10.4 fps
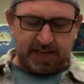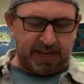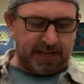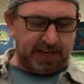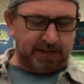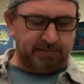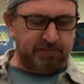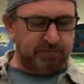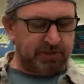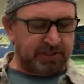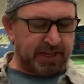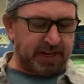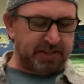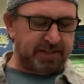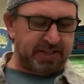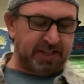and just kind of
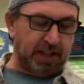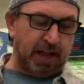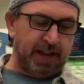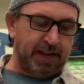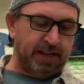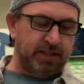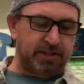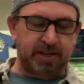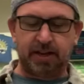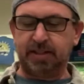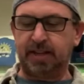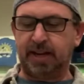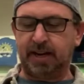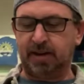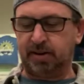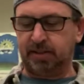see lines getting
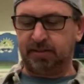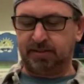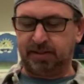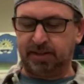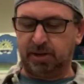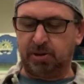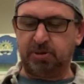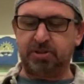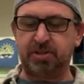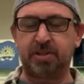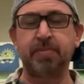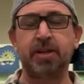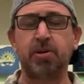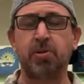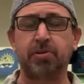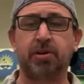there, and it's just I'm getting
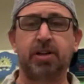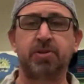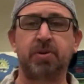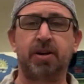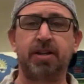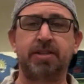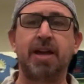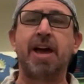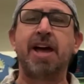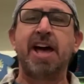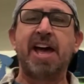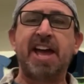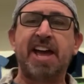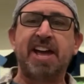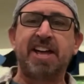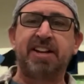older. It is what it is.
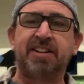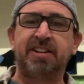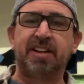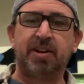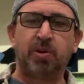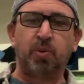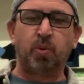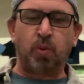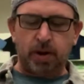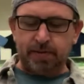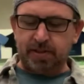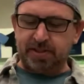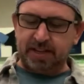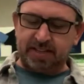And one of the things